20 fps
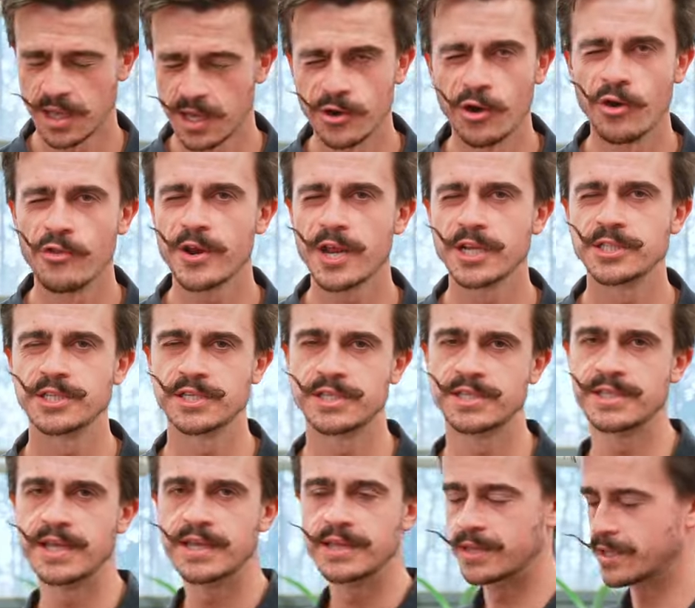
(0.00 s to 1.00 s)
I know that I just
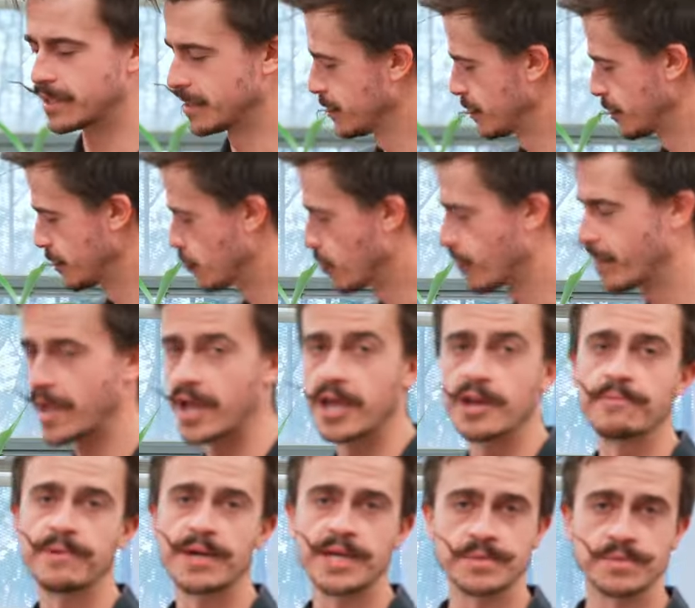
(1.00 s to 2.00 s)
said that the drop
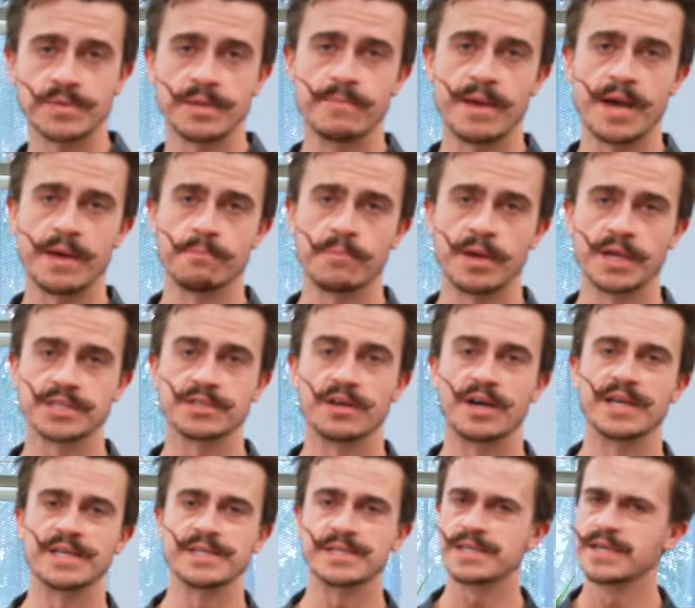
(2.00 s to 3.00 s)
handlebars with the mountain bike
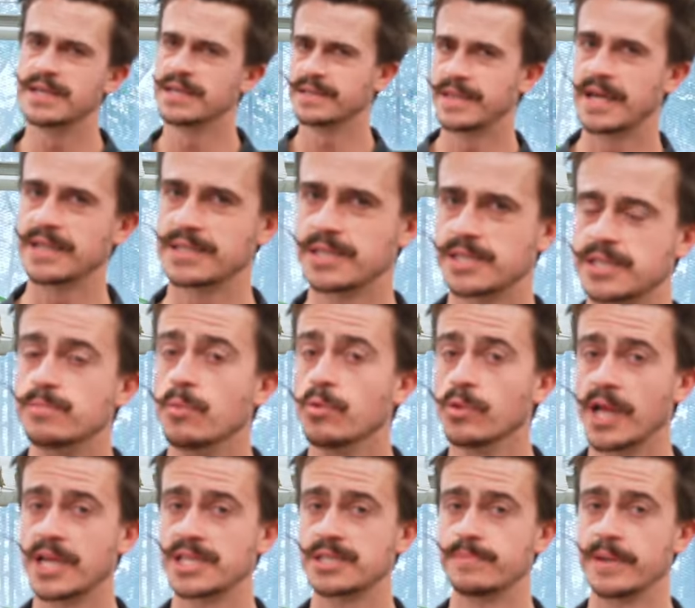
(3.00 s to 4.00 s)
tires, that's a
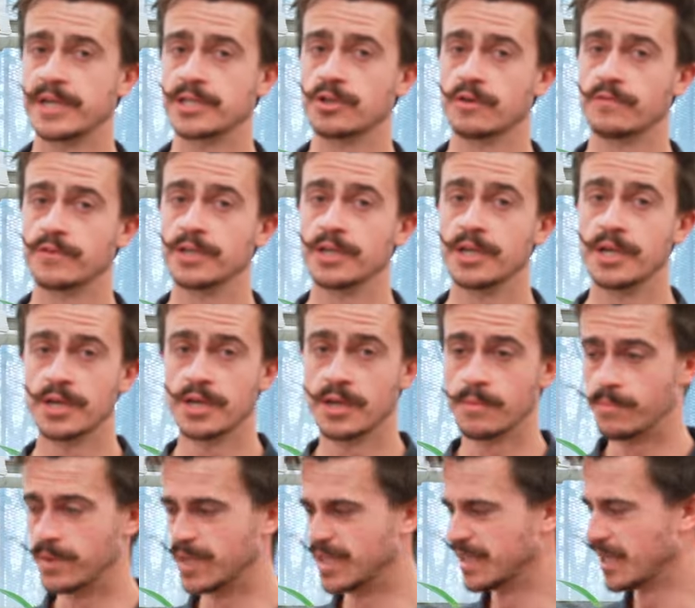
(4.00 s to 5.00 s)
small aspect of it,
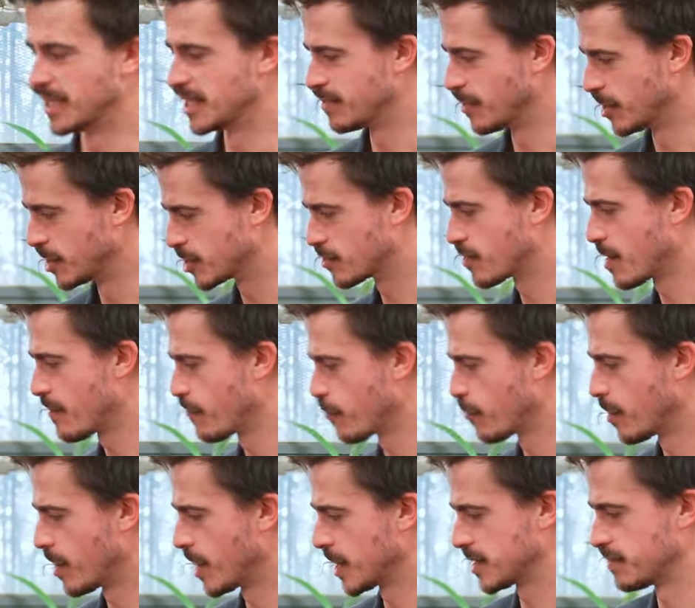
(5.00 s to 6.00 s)
but I suppose gravel
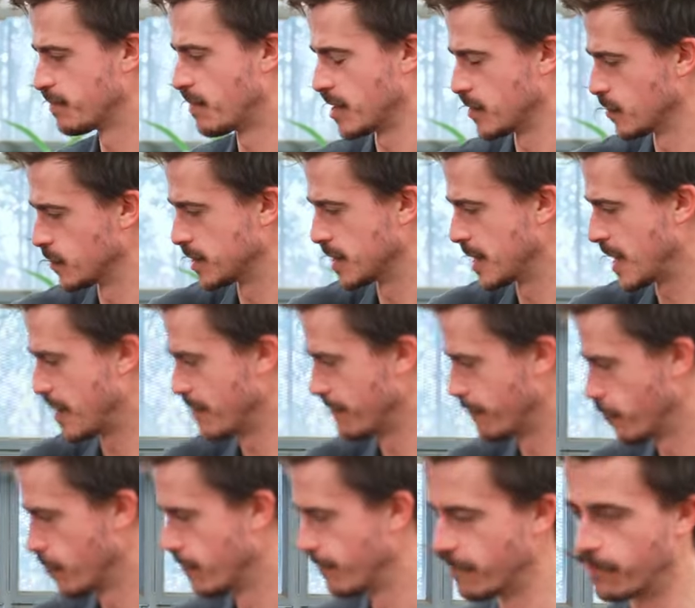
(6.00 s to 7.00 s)
bikes might also have
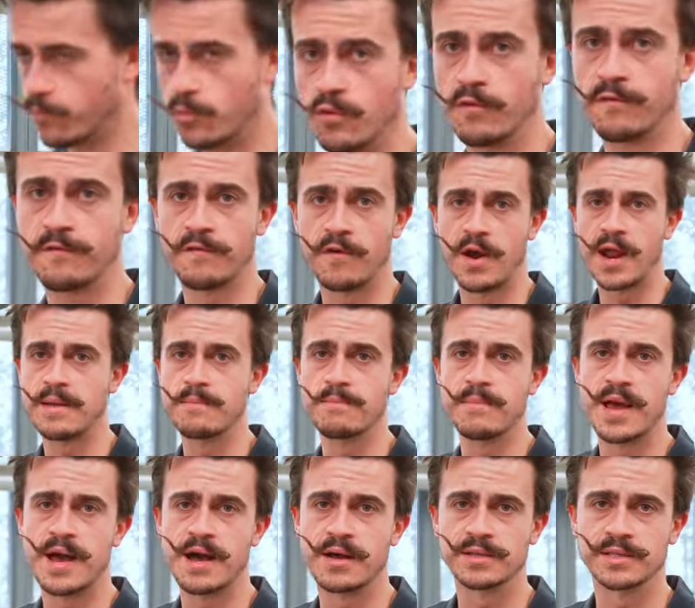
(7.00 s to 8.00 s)
room for more frame
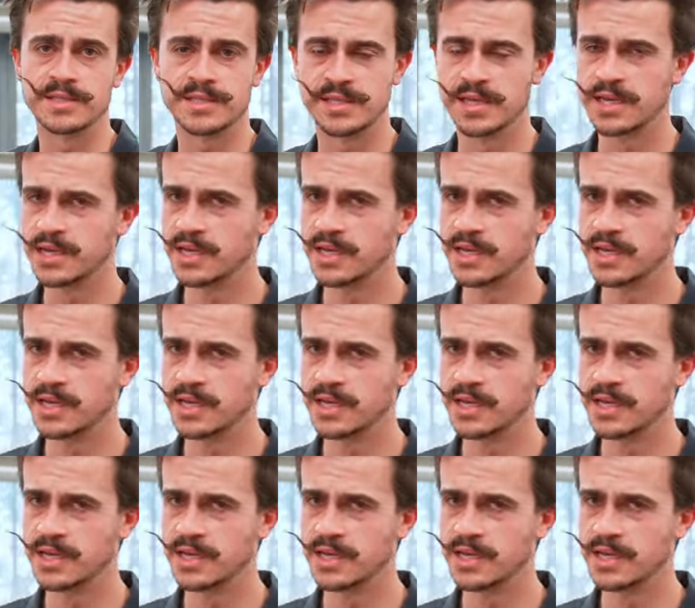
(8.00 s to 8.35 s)
mounts,